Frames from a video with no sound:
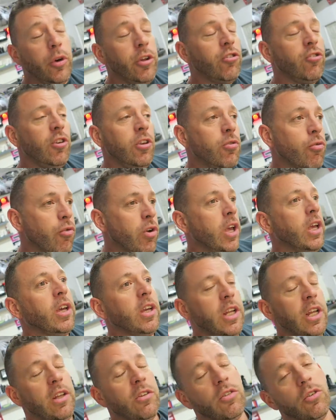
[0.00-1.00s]
which you
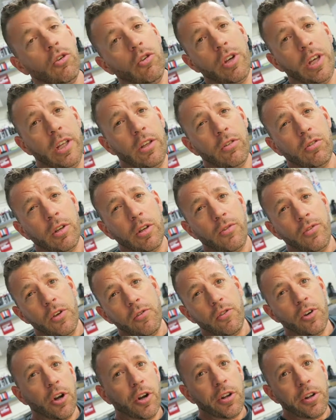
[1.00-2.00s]
really need to look into if
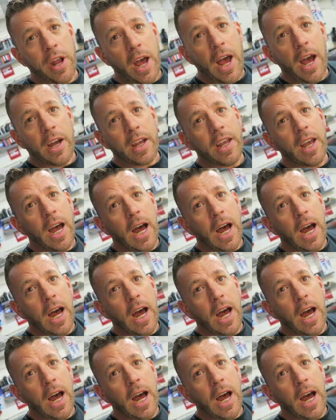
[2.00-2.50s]
you've got a dark